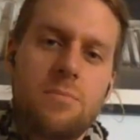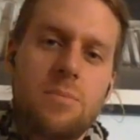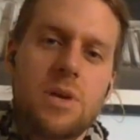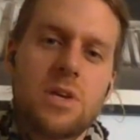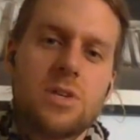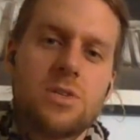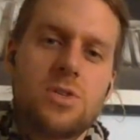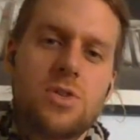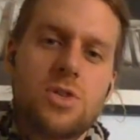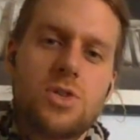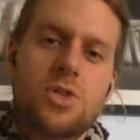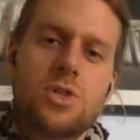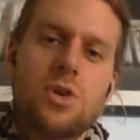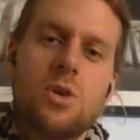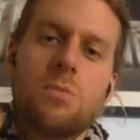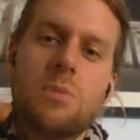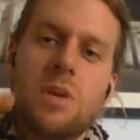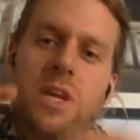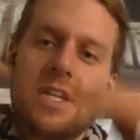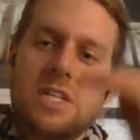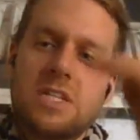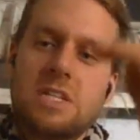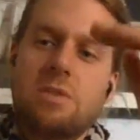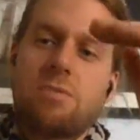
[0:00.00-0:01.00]
Because there's so
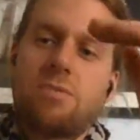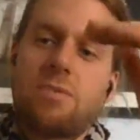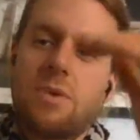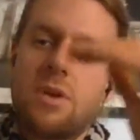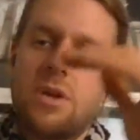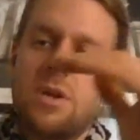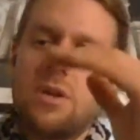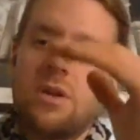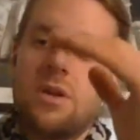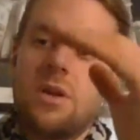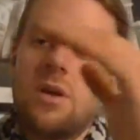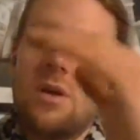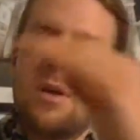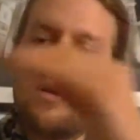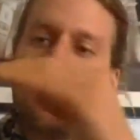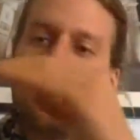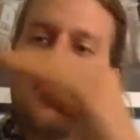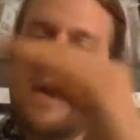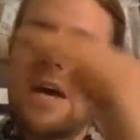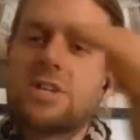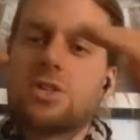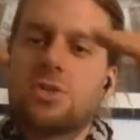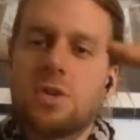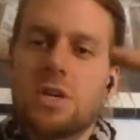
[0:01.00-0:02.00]
many different
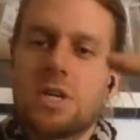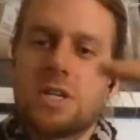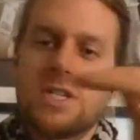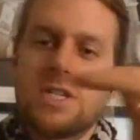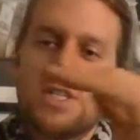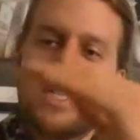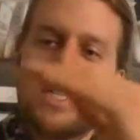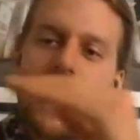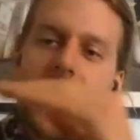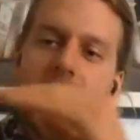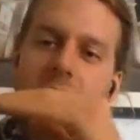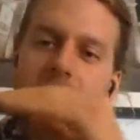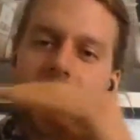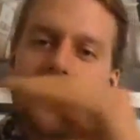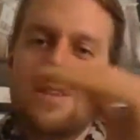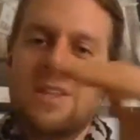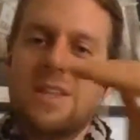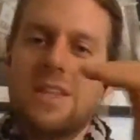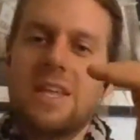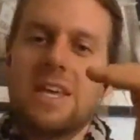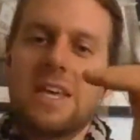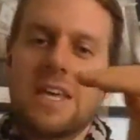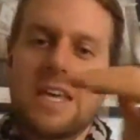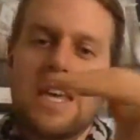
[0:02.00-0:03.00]
metrics that
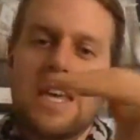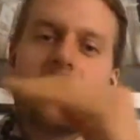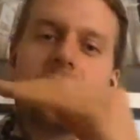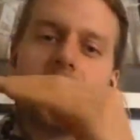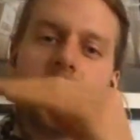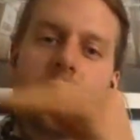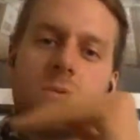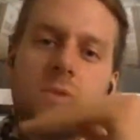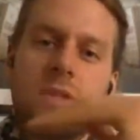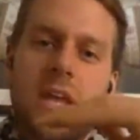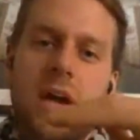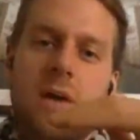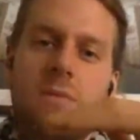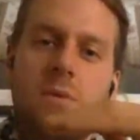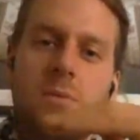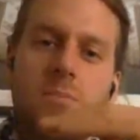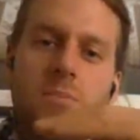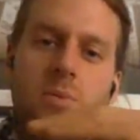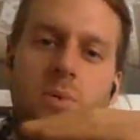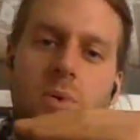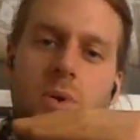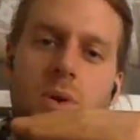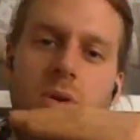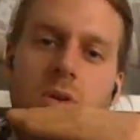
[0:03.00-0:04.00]
it gives you in that
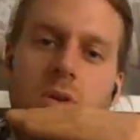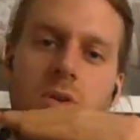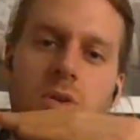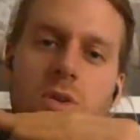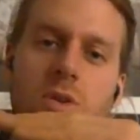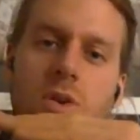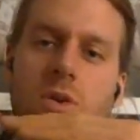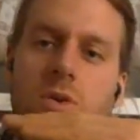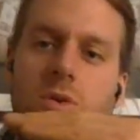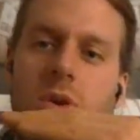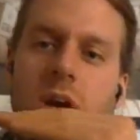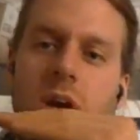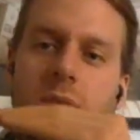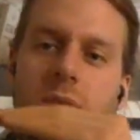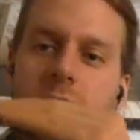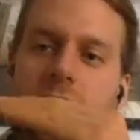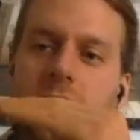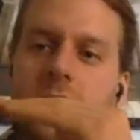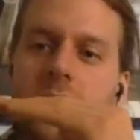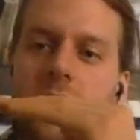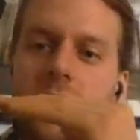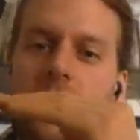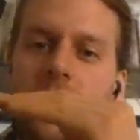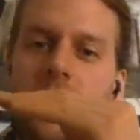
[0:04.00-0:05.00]
report. You have
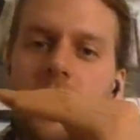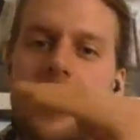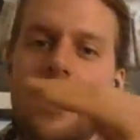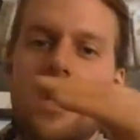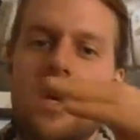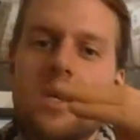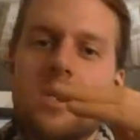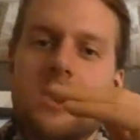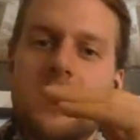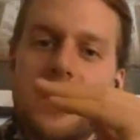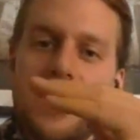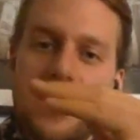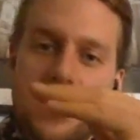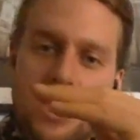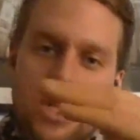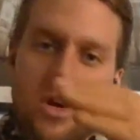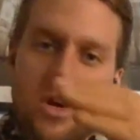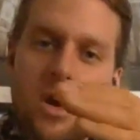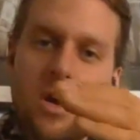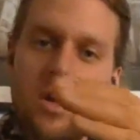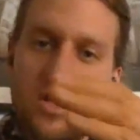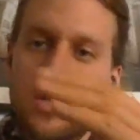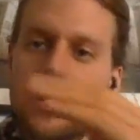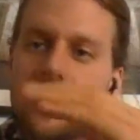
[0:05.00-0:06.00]
the
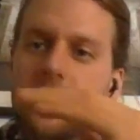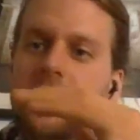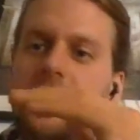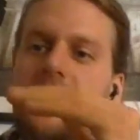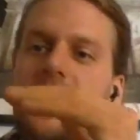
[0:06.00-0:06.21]
CTR, like you